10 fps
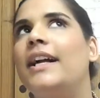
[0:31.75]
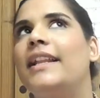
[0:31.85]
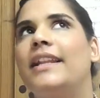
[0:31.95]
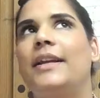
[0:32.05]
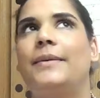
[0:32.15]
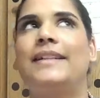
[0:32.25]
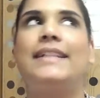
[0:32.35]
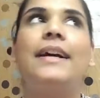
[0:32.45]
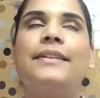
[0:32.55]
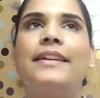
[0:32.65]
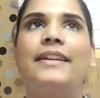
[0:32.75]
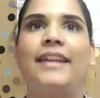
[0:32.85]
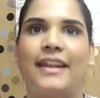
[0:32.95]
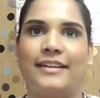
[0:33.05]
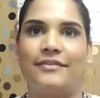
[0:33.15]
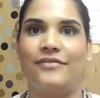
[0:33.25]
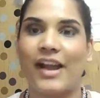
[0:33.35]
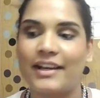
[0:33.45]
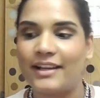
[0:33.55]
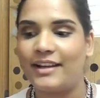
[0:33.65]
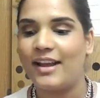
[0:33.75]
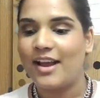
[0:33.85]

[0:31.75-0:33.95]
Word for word: and then I went down there and I couldn't find it.